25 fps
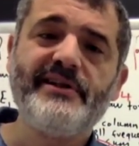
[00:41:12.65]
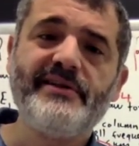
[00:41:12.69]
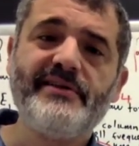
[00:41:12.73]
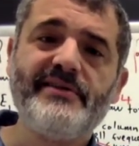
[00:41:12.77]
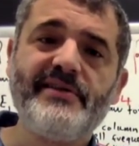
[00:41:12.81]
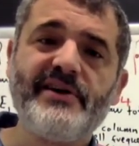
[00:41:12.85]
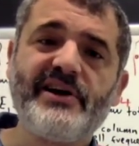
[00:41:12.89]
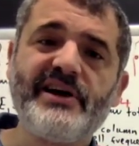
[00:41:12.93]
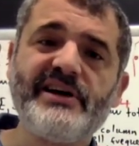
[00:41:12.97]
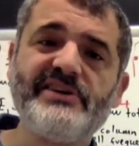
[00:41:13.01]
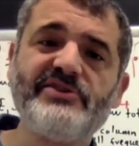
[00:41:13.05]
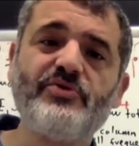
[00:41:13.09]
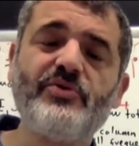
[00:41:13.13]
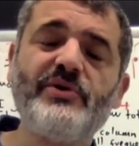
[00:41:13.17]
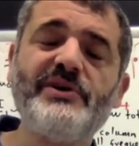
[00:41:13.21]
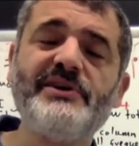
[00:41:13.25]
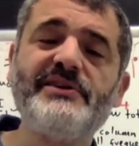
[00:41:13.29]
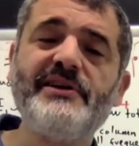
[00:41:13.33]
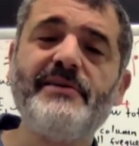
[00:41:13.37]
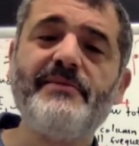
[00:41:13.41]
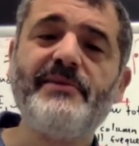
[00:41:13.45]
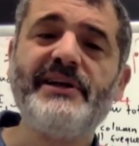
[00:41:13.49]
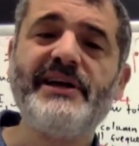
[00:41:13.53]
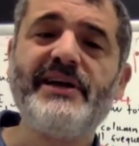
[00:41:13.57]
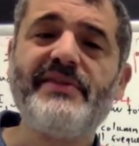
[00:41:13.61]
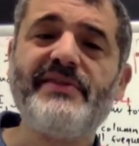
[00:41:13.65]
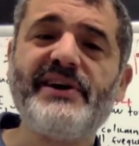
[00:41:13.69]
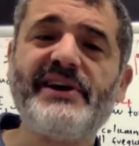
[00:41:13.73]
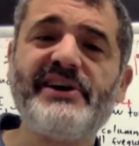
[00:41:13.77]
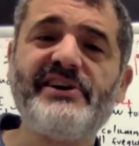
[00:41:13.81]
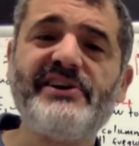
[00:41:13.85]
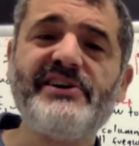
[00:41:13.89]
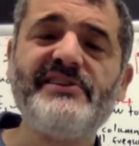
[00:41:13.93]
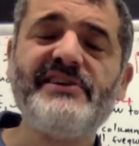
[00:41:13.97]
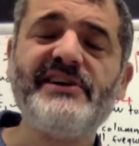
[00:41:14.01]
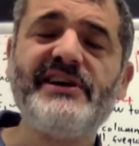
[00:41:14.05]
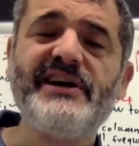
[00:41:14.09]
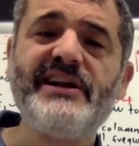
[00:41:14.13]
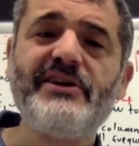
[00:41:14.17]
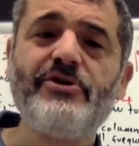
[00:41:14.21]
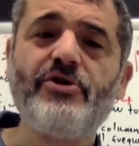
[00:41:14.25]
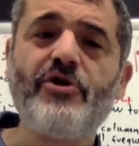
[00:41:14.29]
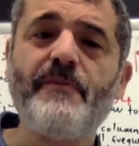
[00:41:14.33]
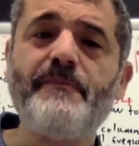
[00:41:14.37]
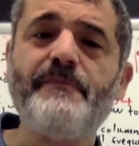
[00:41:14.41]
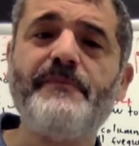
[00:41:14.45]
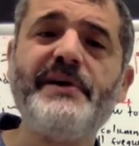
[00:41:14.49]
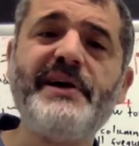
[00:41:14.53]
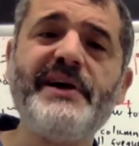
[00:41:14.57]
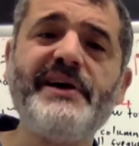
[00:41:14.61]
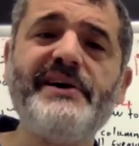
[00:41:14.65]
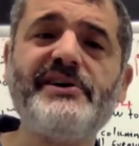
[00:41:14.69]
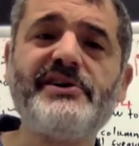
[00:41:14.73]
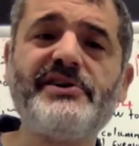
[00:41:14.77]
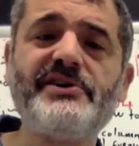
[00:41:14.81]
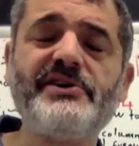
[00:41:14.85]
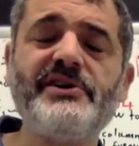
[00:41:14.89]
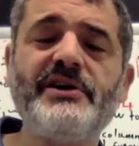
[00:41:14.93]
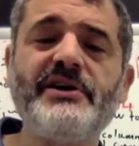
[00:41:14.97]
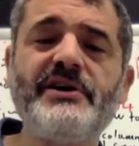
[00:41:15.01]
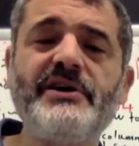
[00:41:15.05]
the chi-square table, get the critical, compare